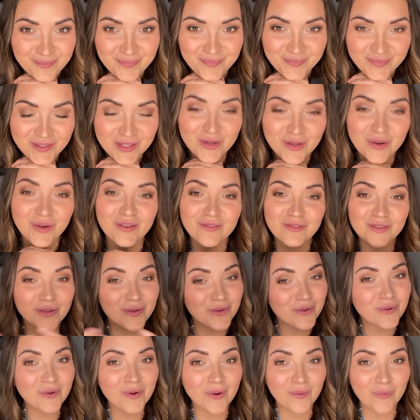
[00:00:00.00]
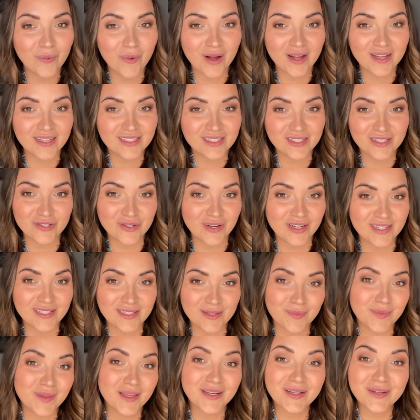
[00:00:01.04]
So if you want to try
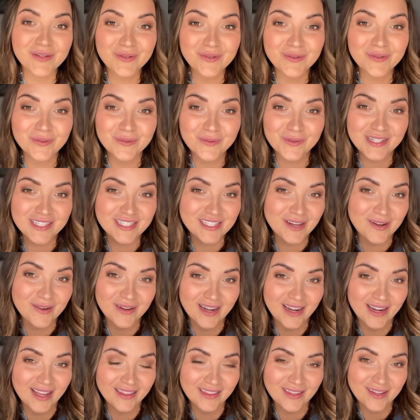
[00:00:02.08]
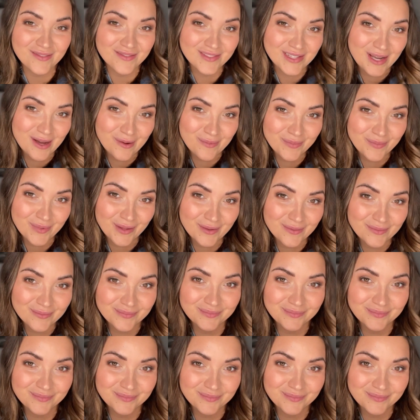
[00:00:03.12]
something new, reach out and I'd love to help you.